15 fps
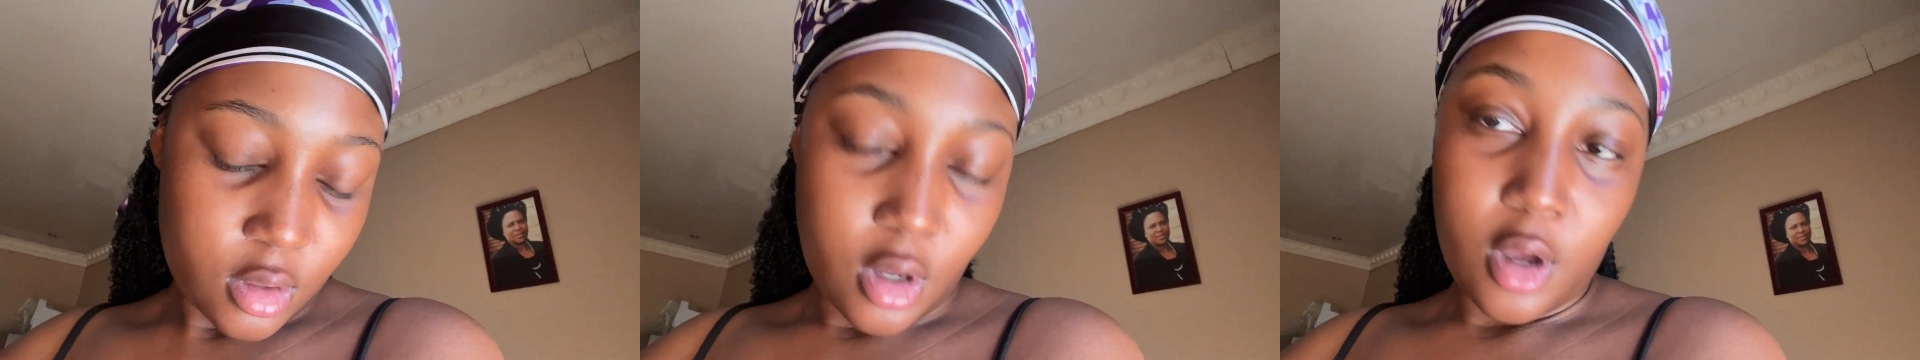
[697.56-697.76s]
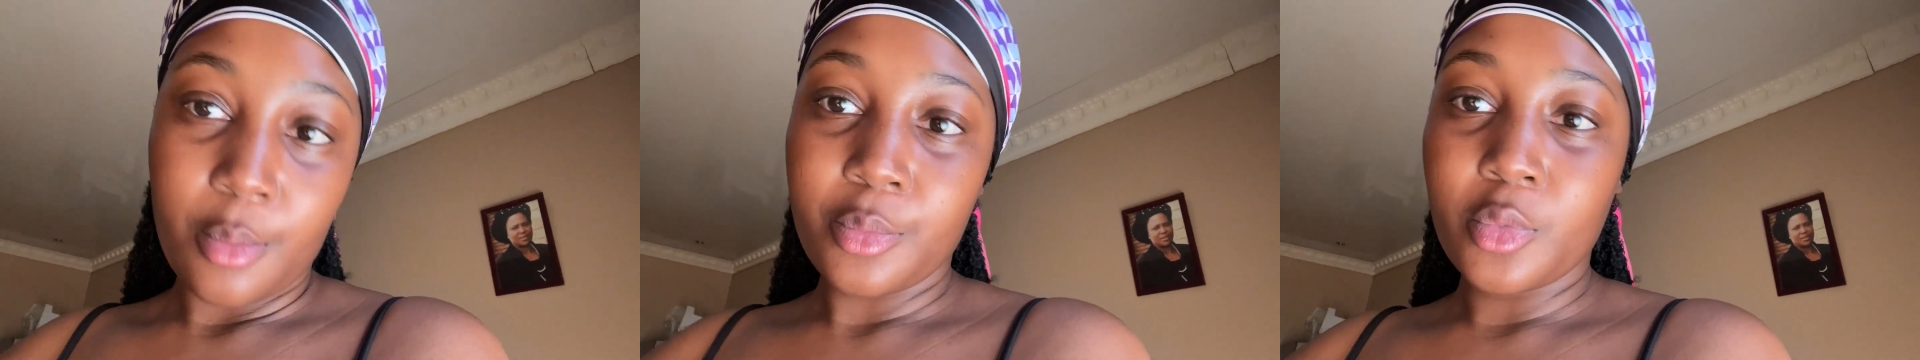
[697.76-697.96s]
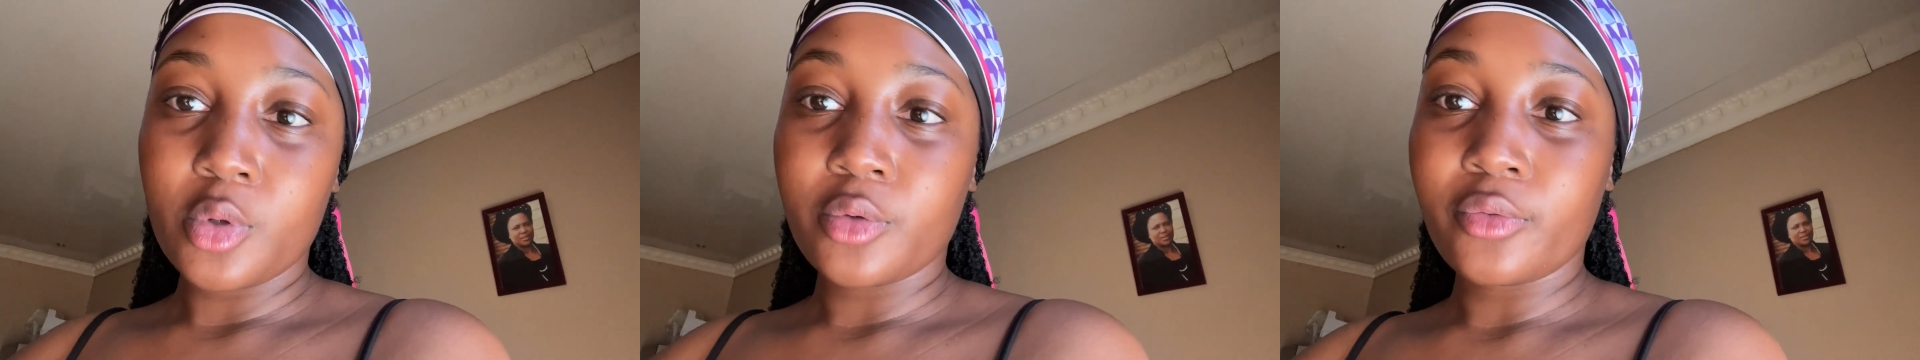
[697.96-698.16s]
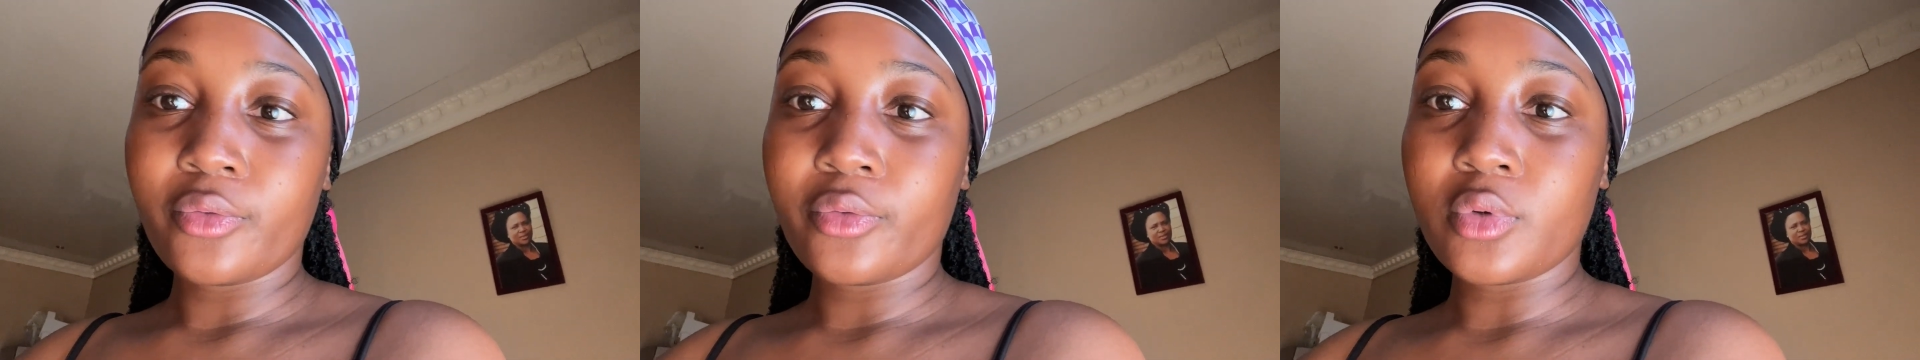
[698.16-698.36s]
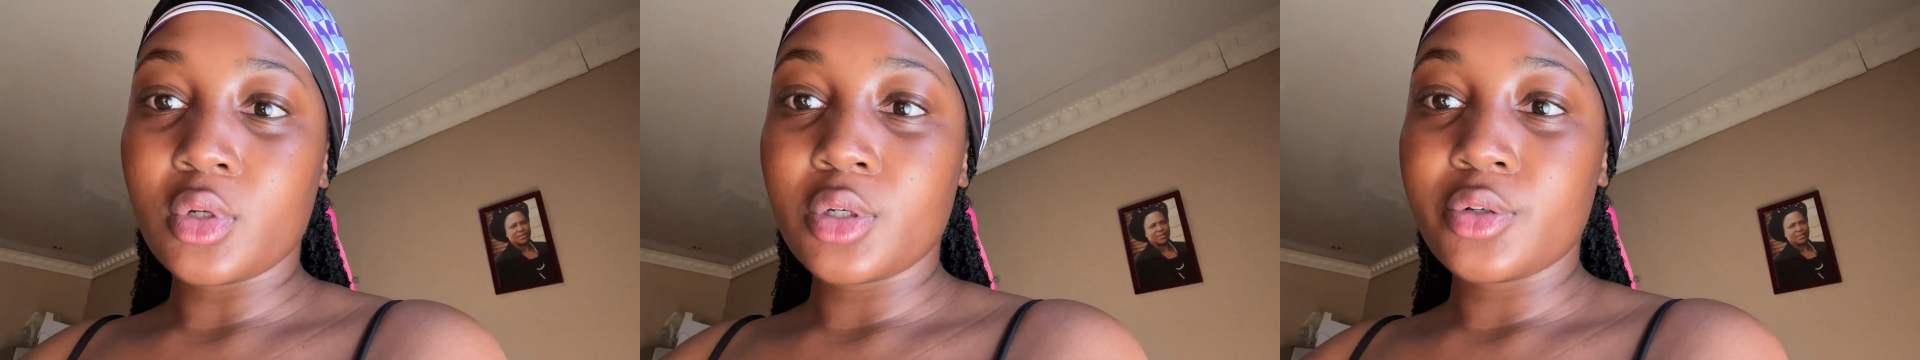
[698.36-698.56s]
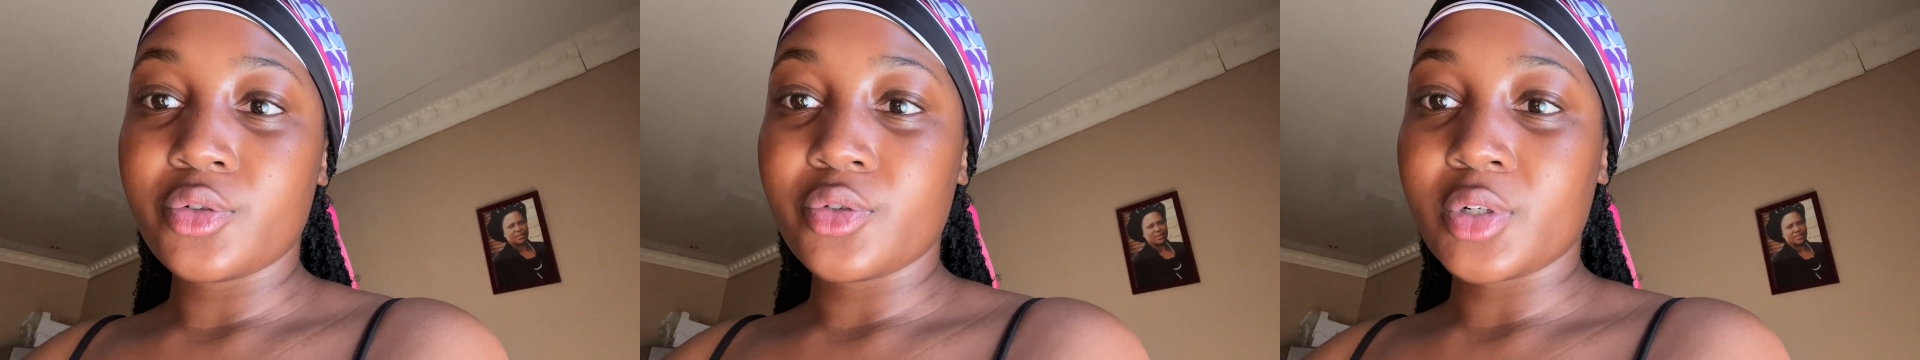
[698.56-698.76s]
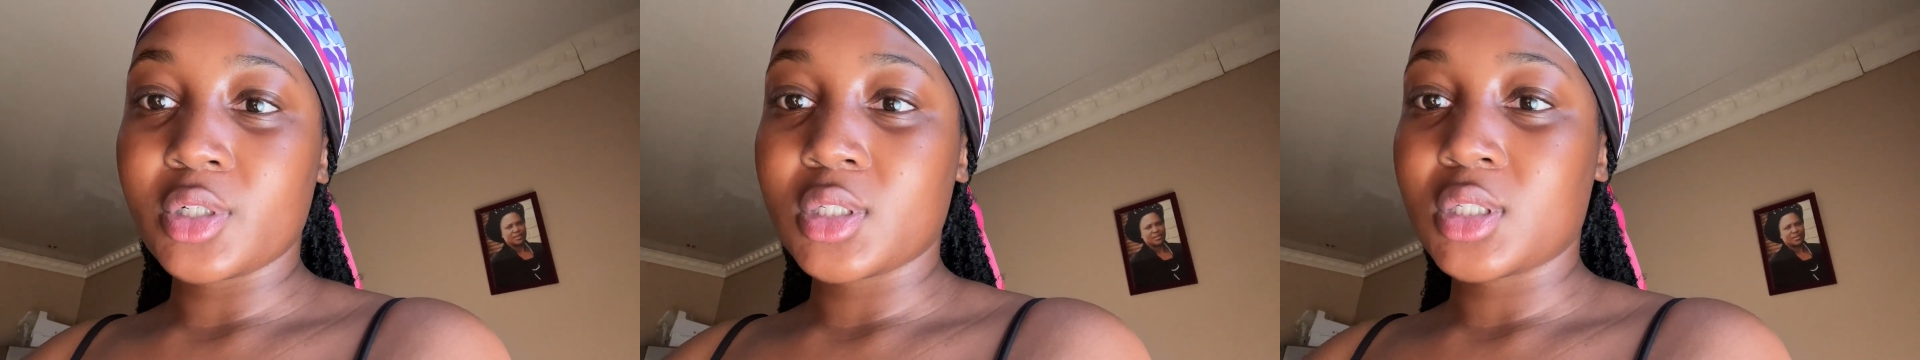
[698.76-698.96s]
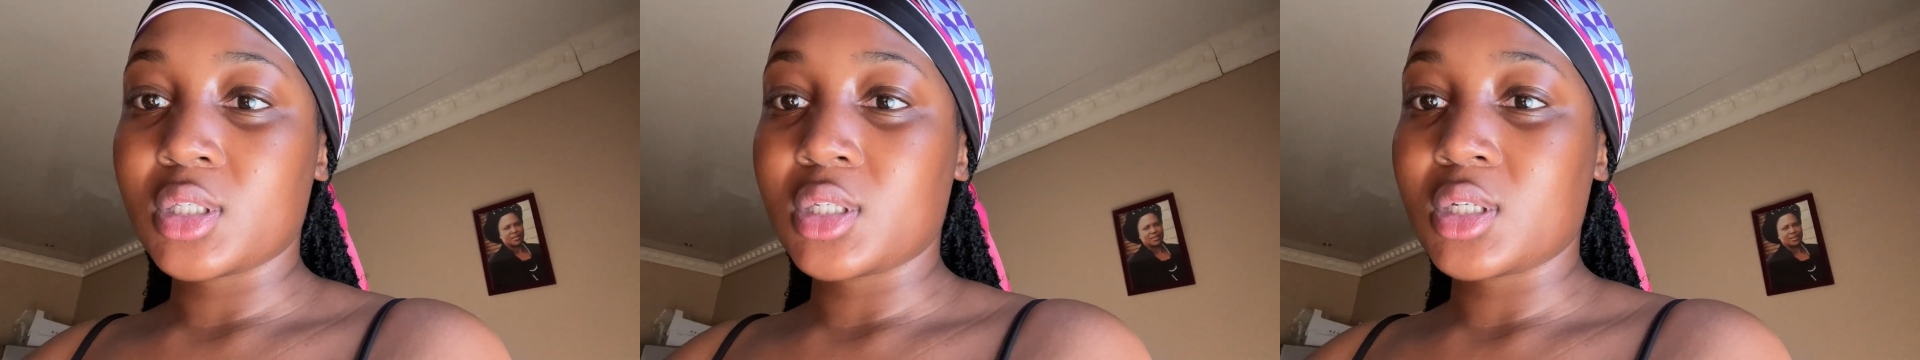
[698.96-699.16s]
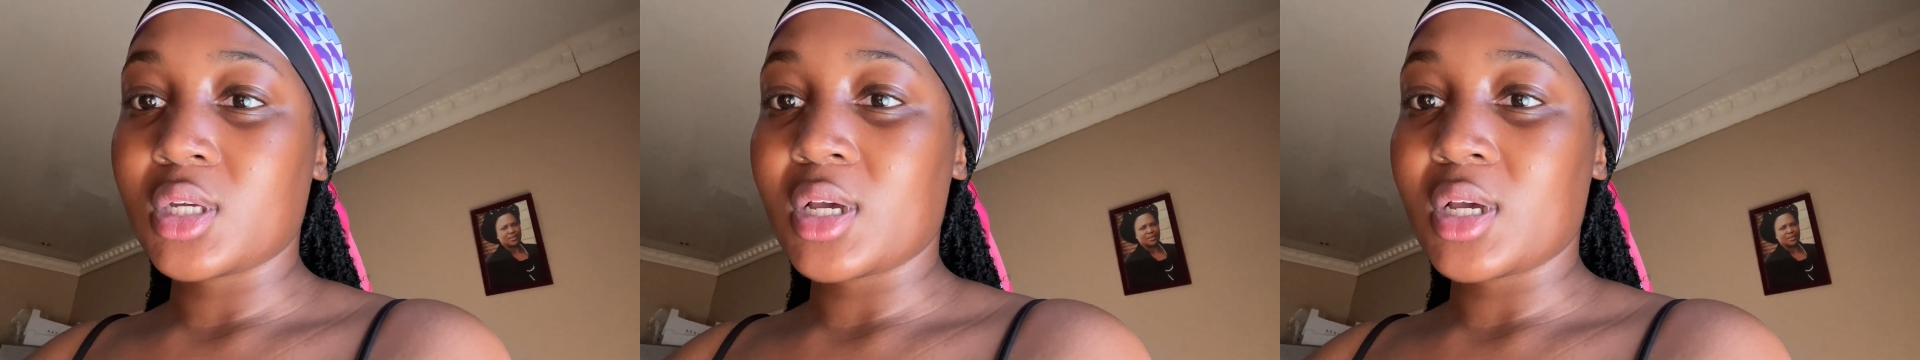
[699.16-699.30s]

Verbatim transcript: I'm not fully dressed